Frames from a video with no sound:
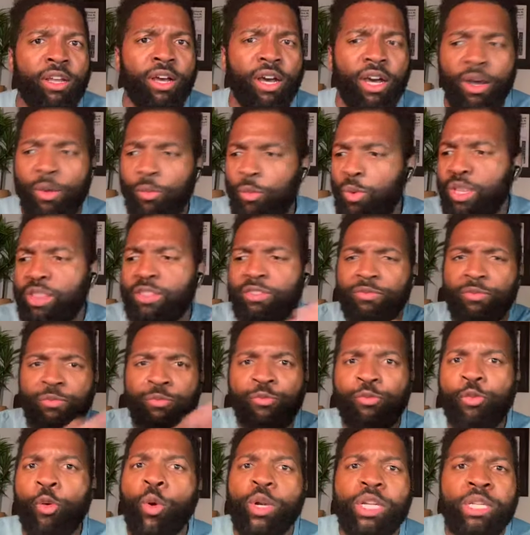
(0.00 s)
Like there was
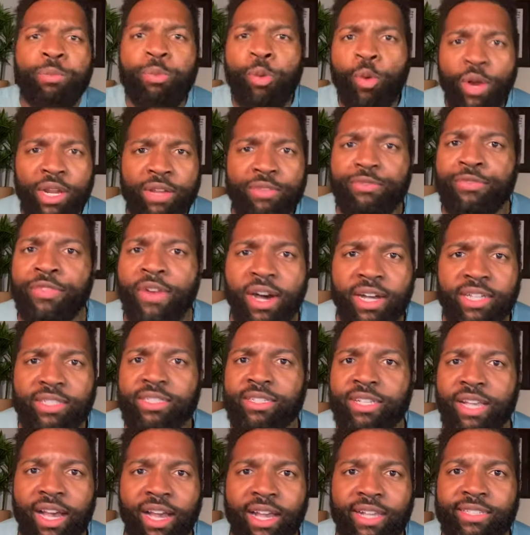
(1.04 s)
nothing
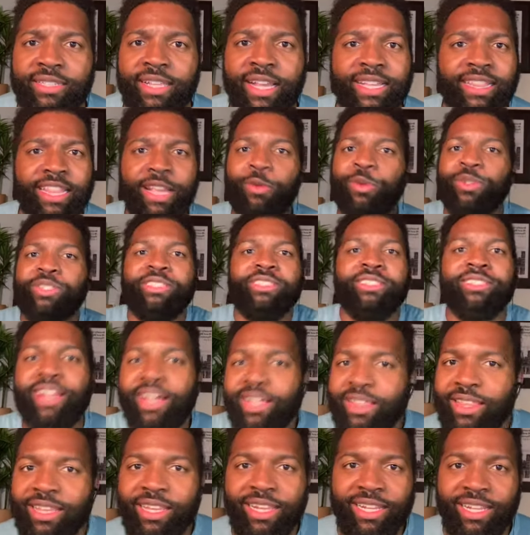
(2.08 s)
in the pre
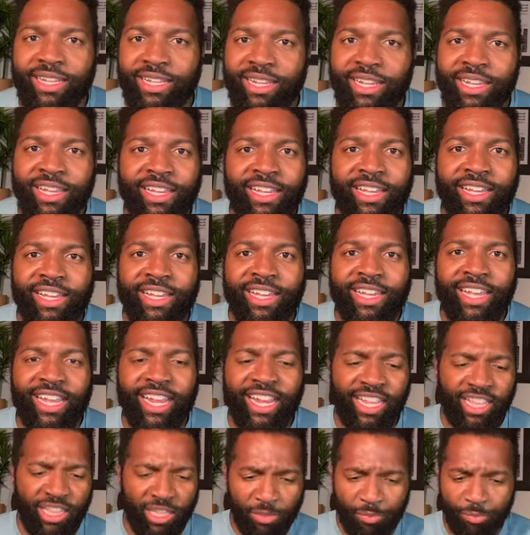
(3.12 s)
video, in the
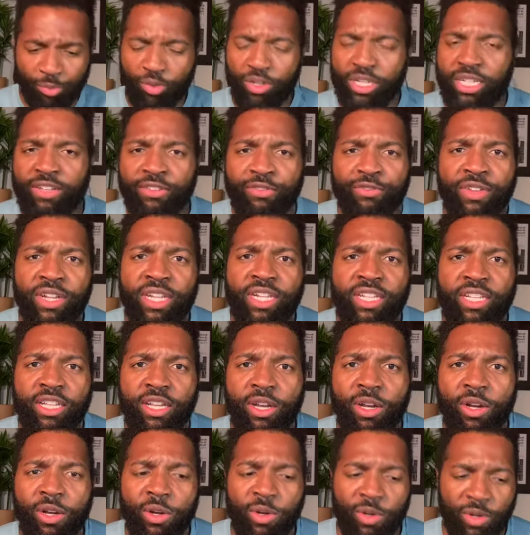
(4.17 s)
confirmation email that said you're going
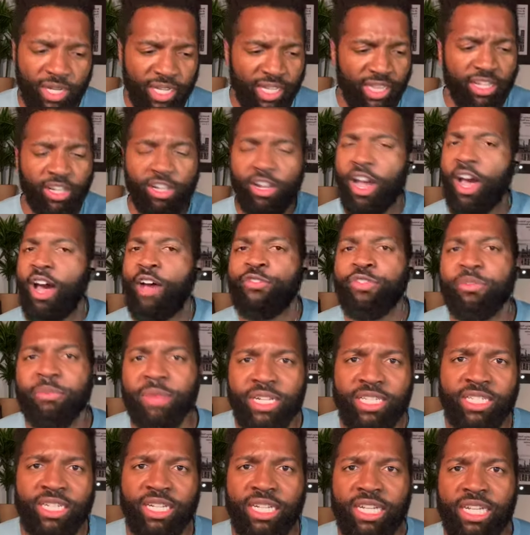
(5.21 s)
to have to communicate your
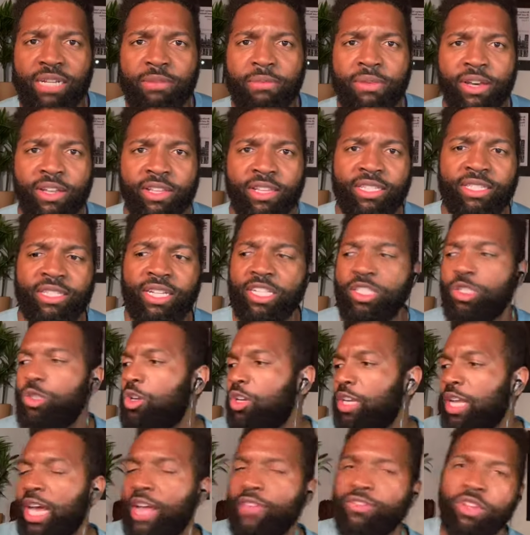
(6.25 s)
first name.
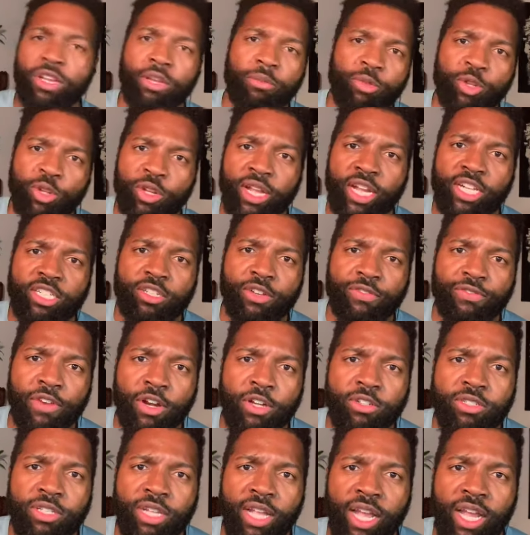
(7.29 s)
And so he was
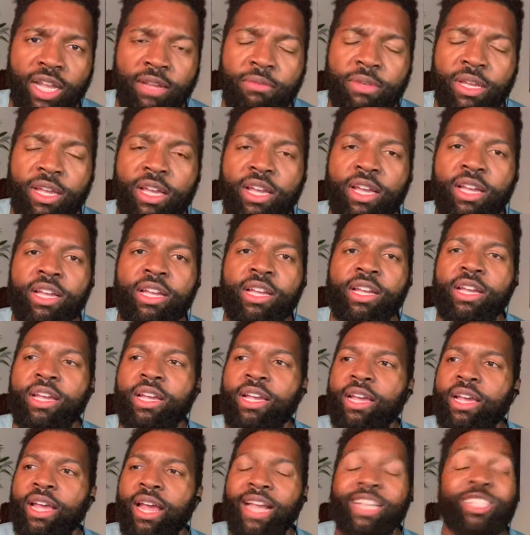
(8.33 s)
super annoyed with me. Like, I'm
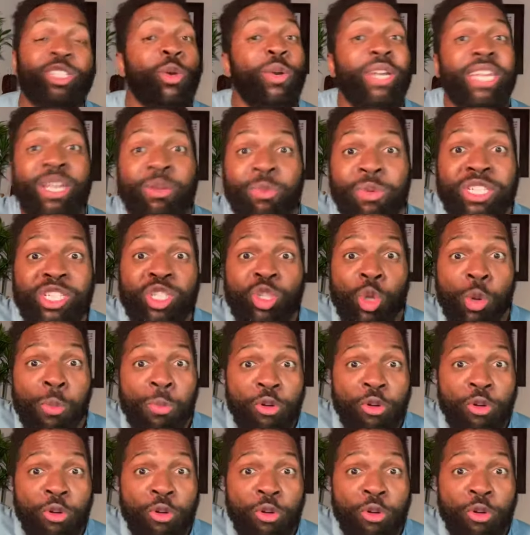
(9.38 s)
like, I'm annoyed with you.